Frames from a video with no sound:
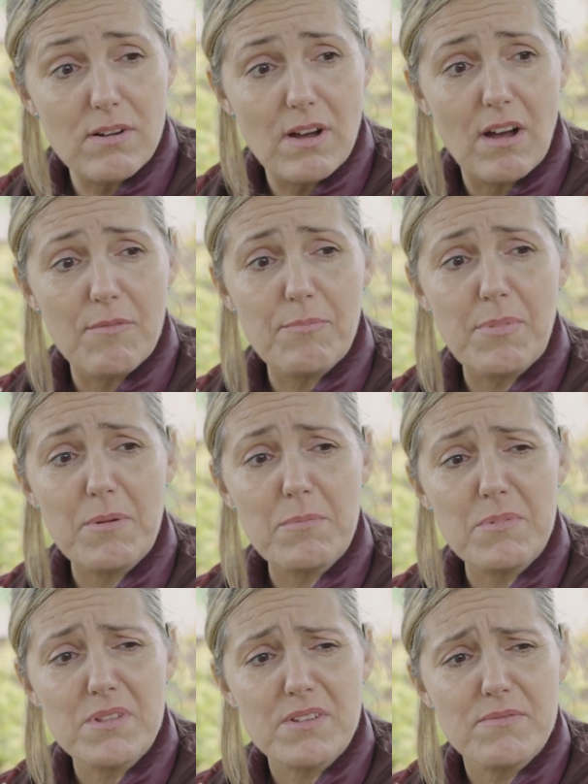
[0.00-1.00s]
really
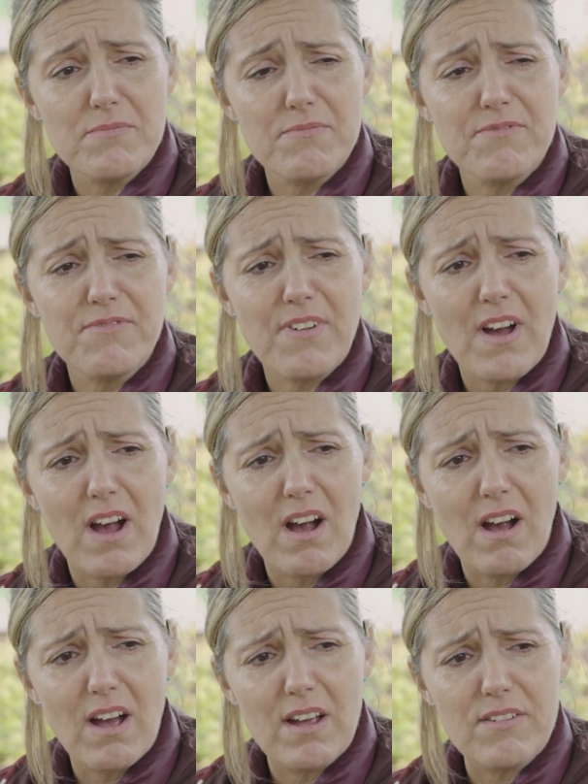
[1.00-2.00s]
understand
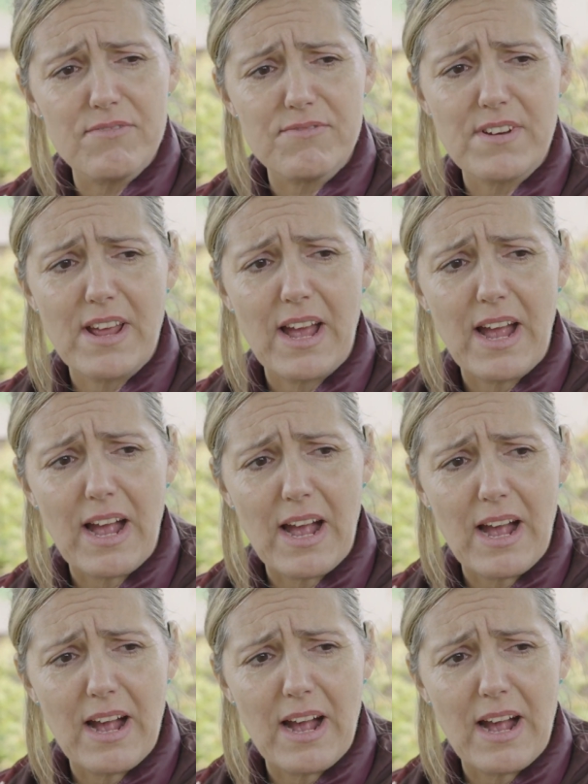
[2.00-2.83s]
what a tenant